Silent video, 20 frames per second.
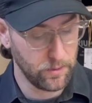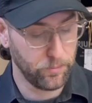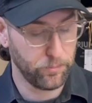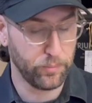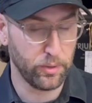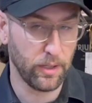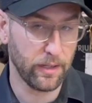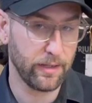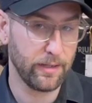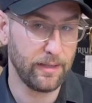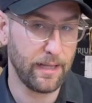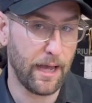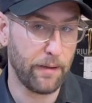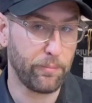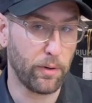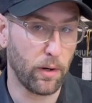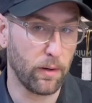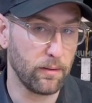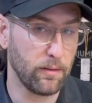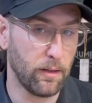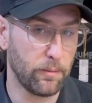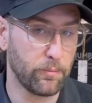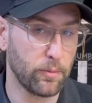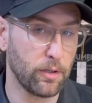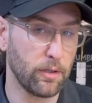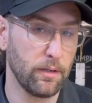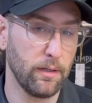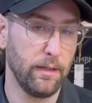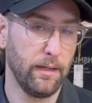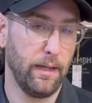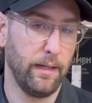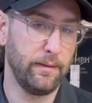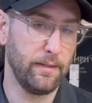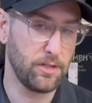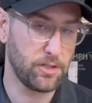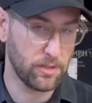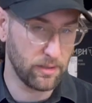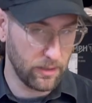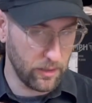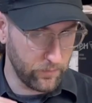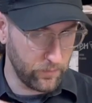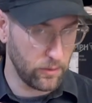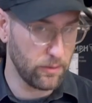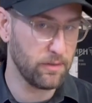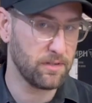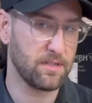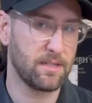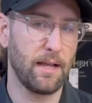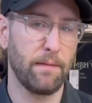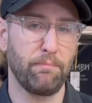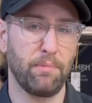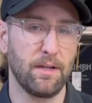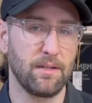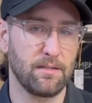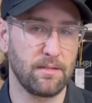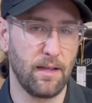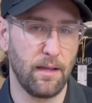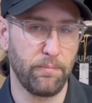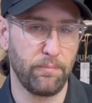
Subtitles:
plug in that part number, and they should give you a step-by-step